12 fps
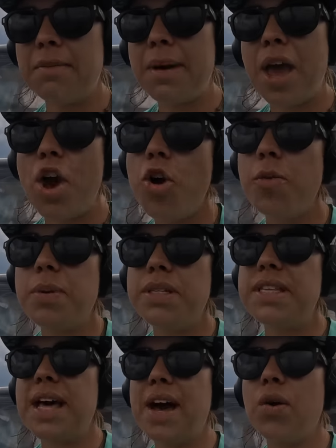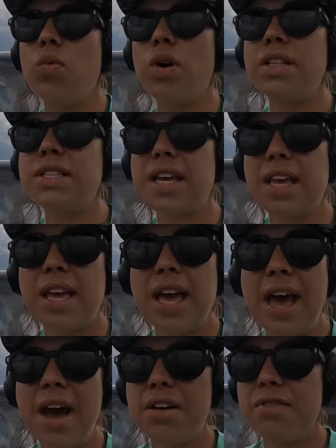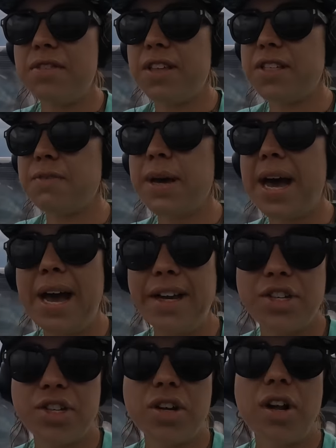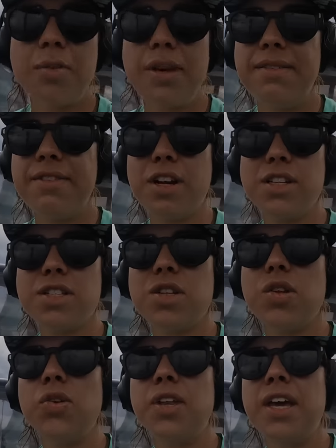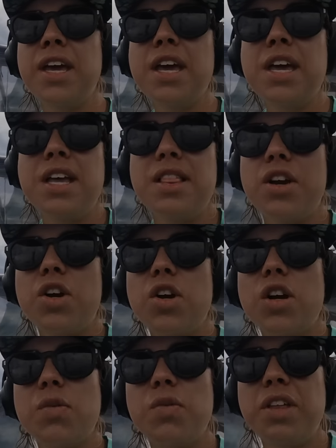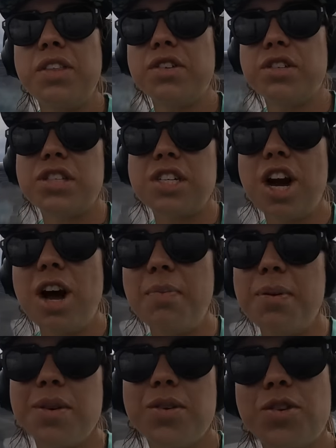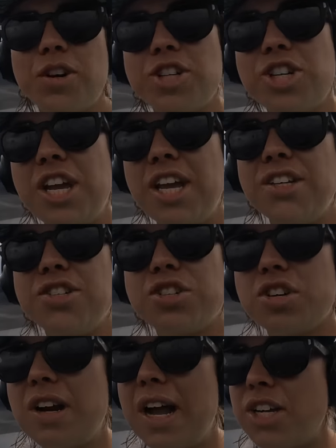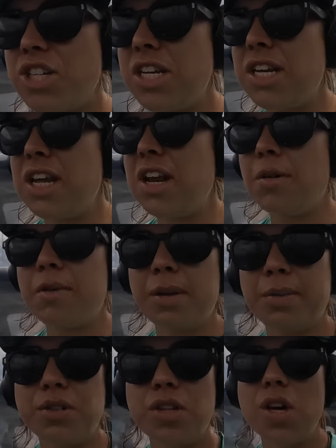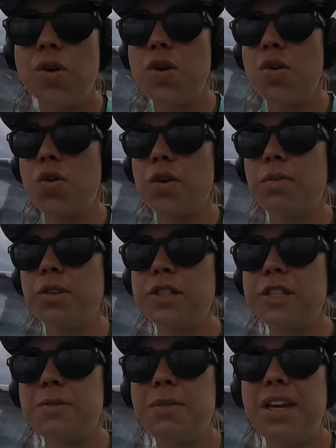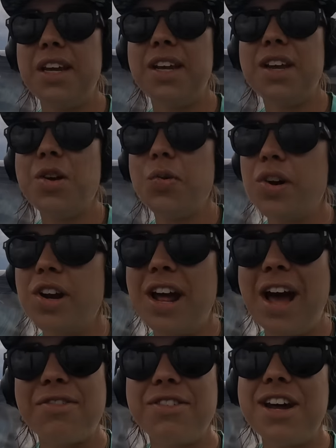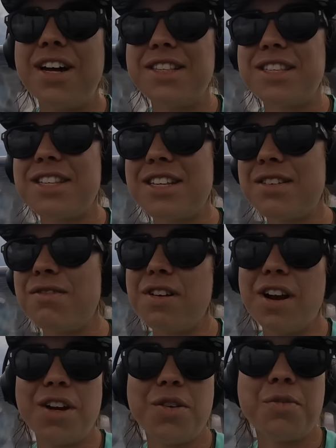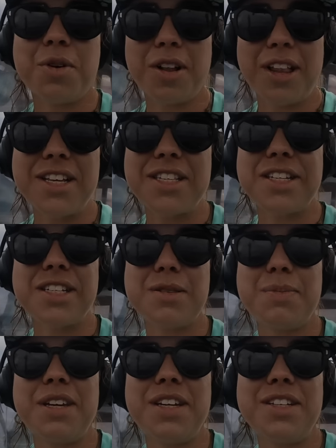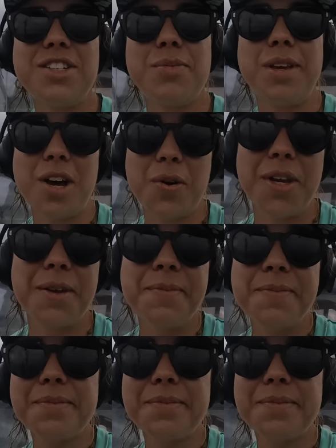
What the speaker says: And my hope is that once I get out of this patch, albeit very slowly, the current will either stop or change direction and I'll be able to go a normal speed. 1.5 knots is a very demoralizing speed to be going.